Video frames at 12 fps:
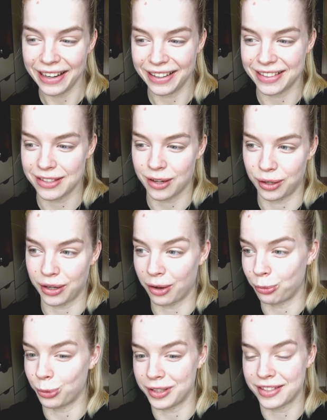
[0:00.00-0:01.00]
It started up
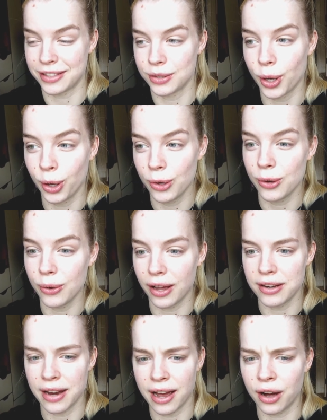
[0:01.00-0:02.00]
with snow,
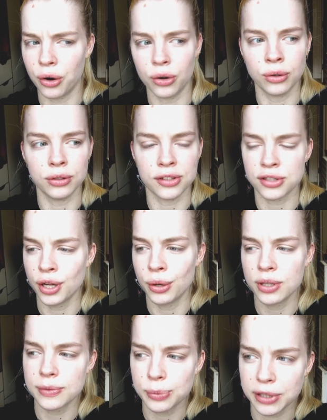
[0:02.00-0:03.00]
and now the snow
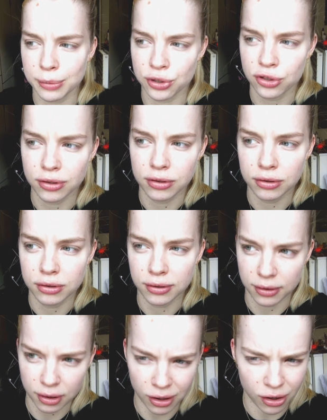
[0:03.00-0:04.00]
is pretty much
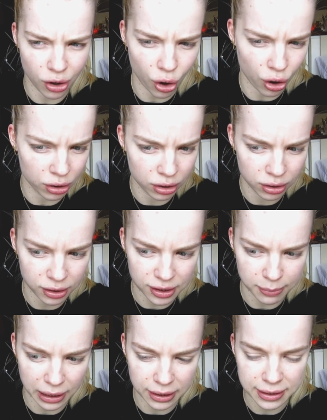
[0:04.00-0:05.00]
gone. It's
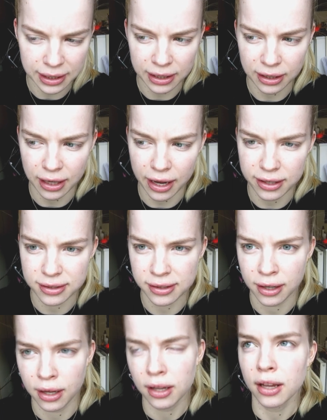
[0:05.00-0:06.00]
melted, I guess,
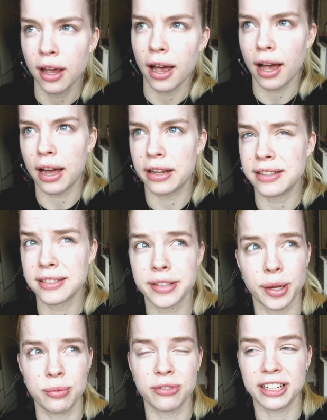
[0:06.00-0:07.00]
and
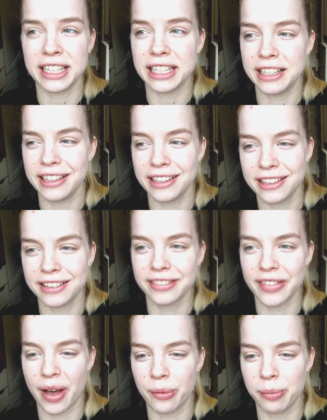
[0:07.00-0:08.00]
hopefully
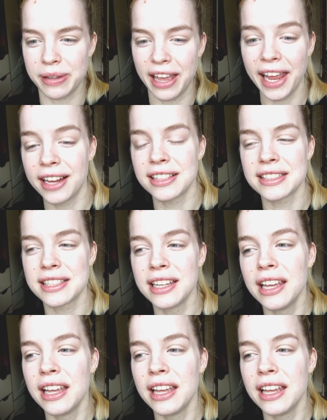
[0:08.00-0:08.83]
that will be it.